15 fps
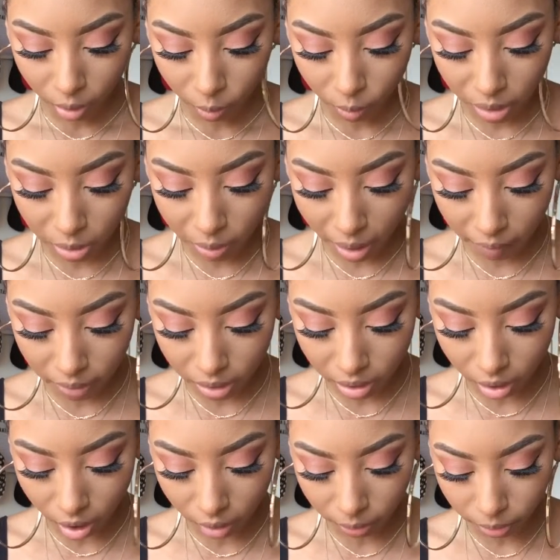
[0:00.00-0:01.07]
when you have a
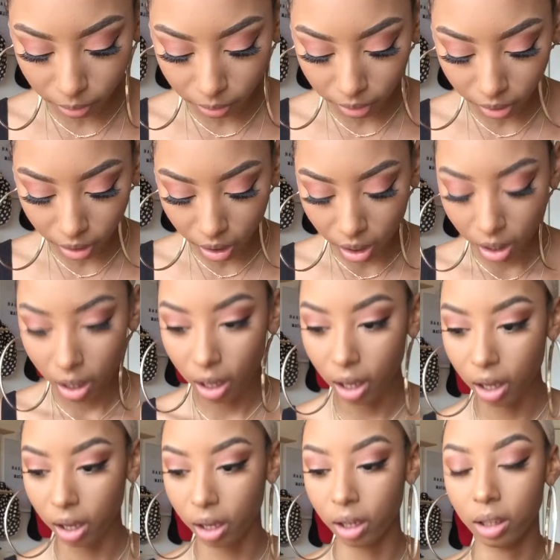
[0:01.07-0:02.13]
scarf on
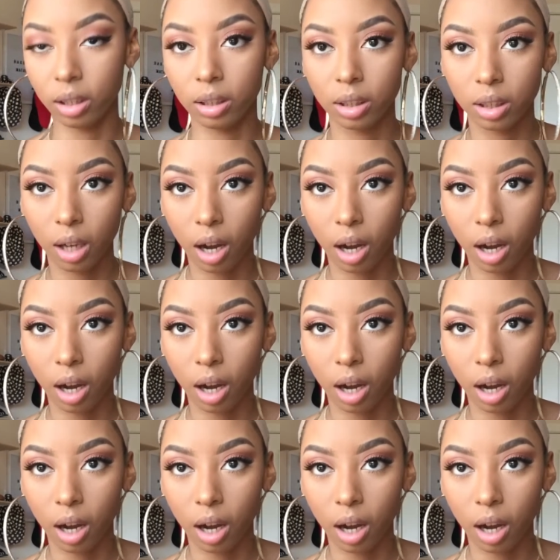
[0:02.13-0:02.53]
and